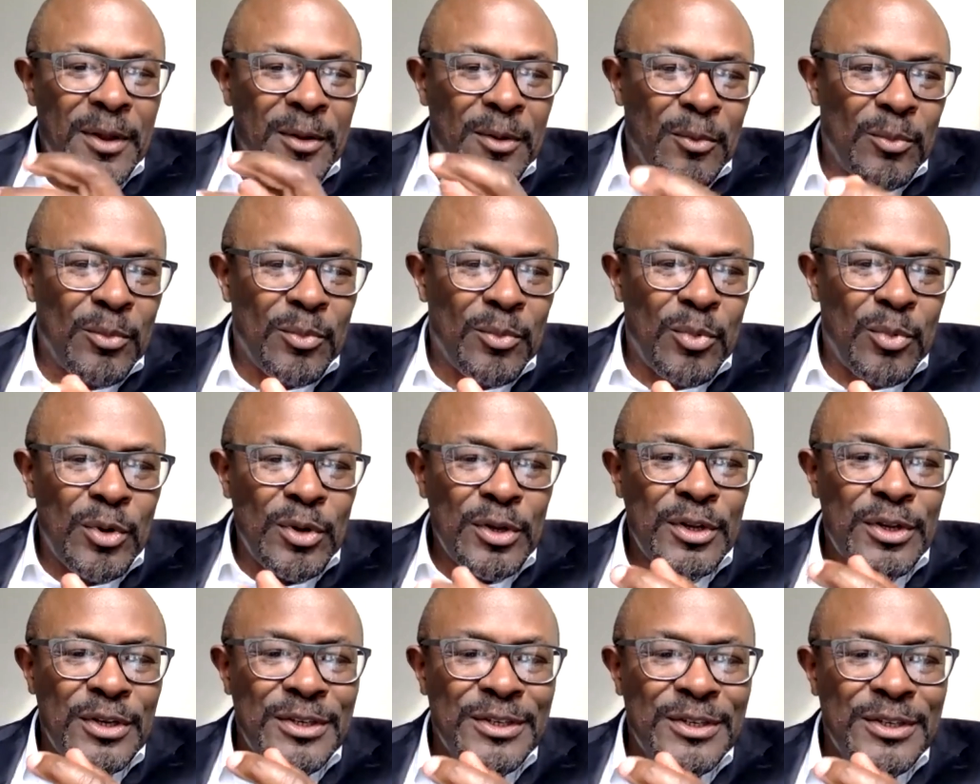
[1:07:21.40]

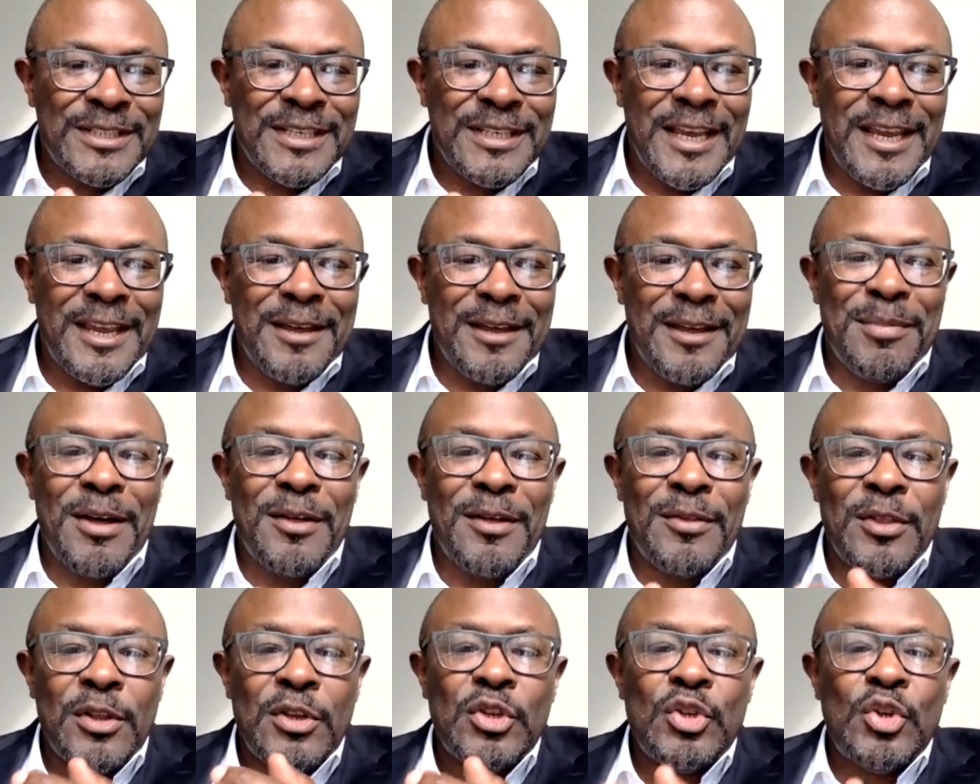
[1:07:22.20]
what can you say
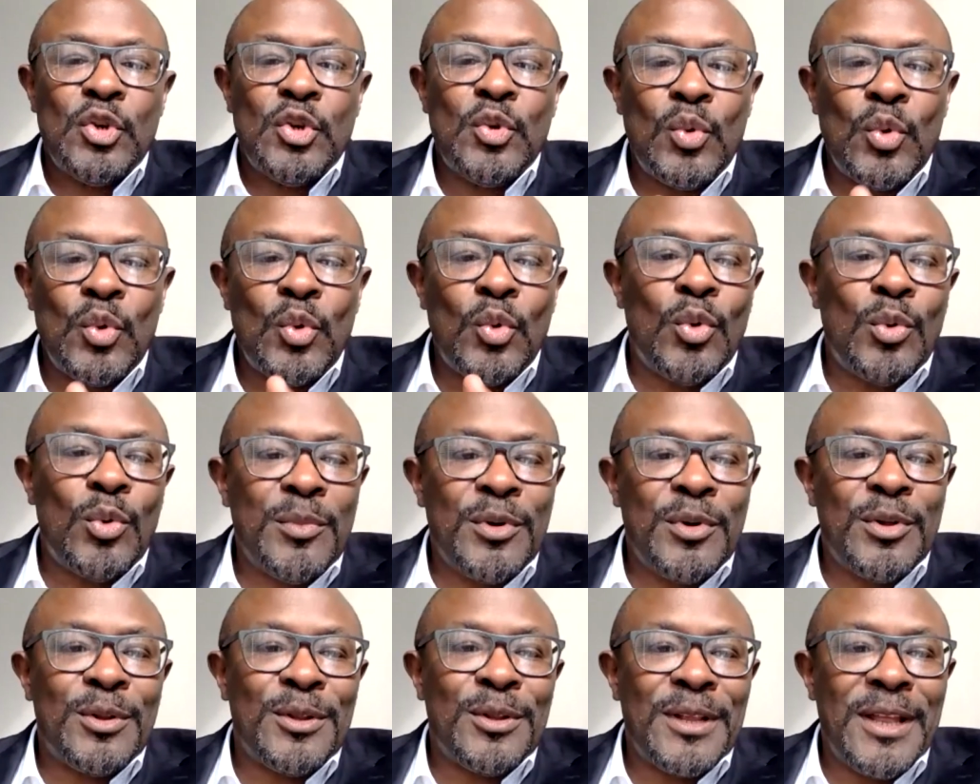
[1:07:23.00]
about the new
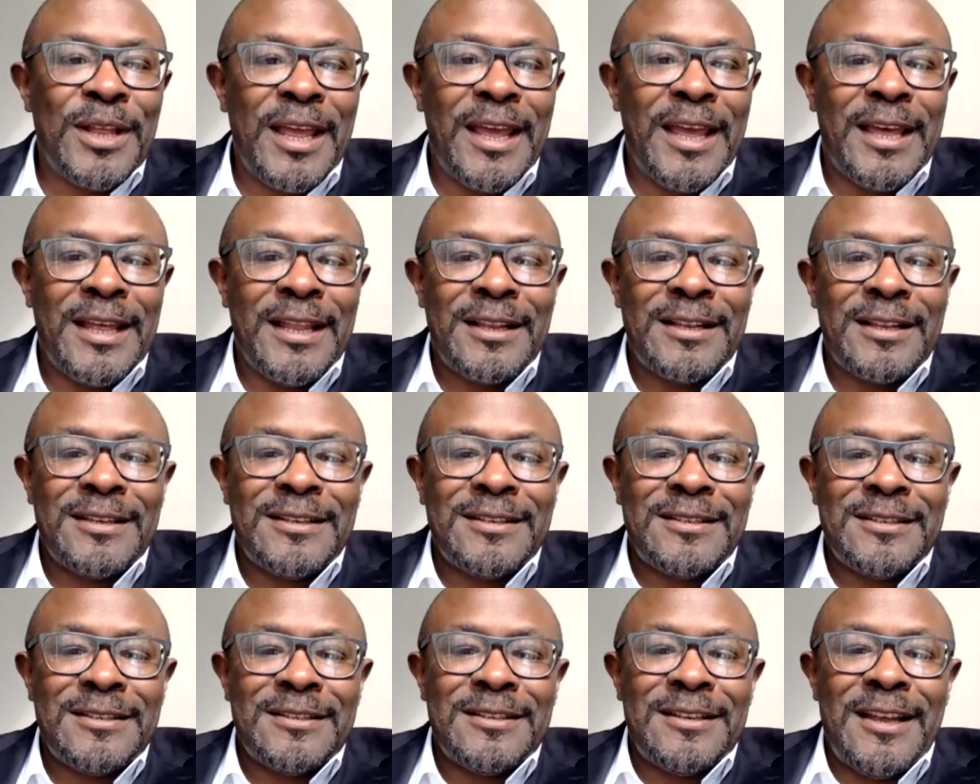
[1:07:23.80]
normal and